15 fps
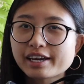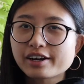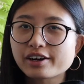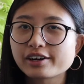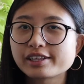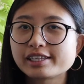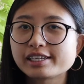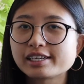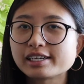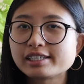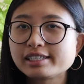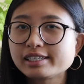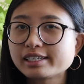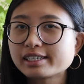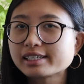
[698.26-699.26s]
They are the
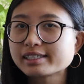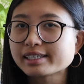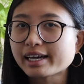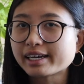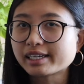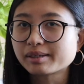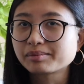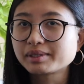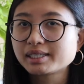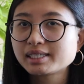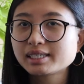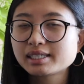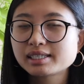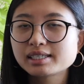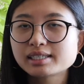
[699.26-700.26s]
Adidas
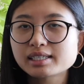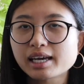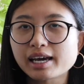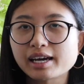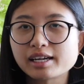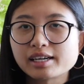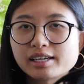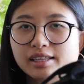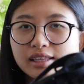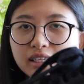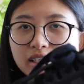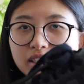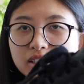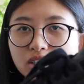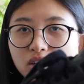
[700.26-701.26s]
NMDs, and
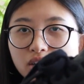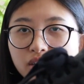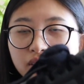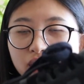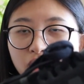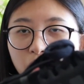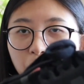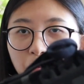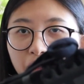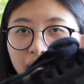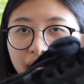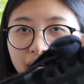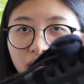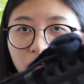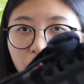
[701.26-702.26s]
these are the black,